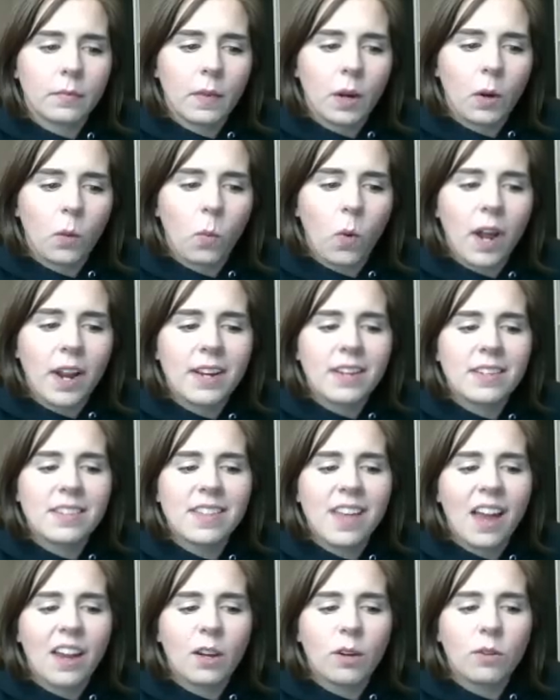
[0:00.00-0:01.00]
Why is
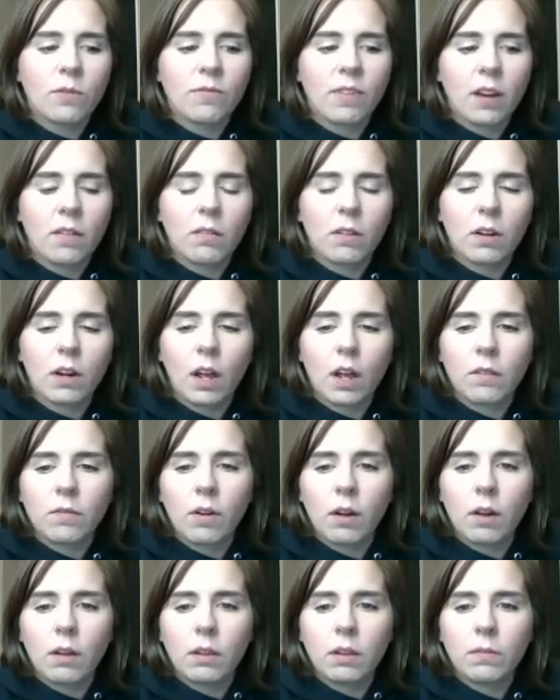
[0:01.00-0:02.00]
that your favorite out of
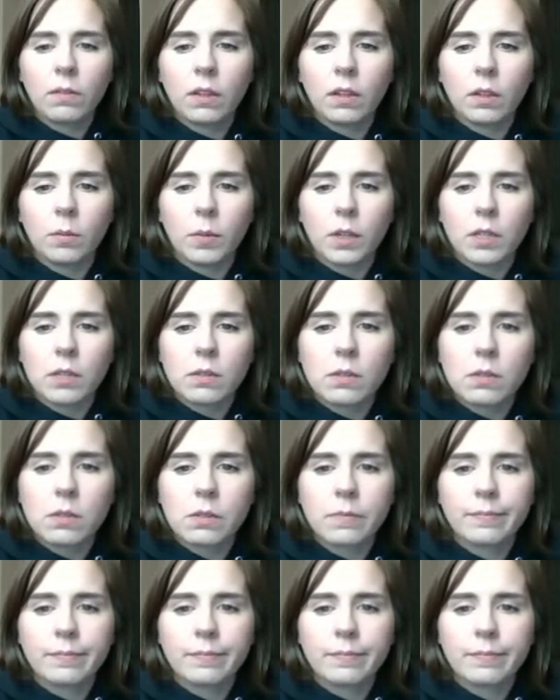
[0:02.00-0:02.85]
all the filaments?